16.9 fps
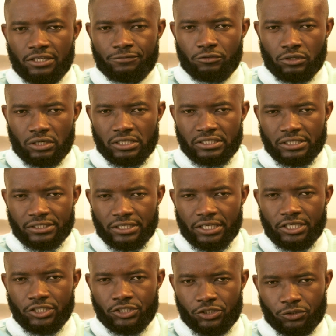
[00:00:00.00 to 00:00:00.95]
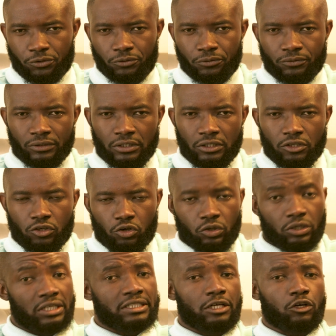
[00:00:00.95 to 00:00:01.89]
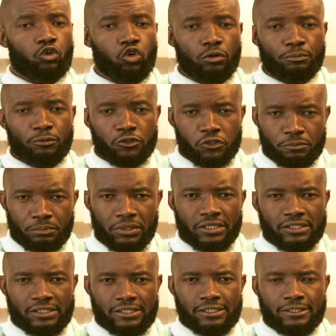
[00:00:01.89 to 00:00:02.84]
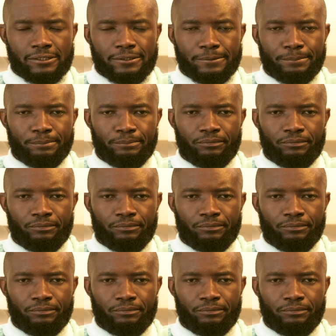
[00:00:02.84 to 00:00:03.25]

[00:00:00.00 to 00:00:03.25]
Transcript: for us as a nation or at a global space?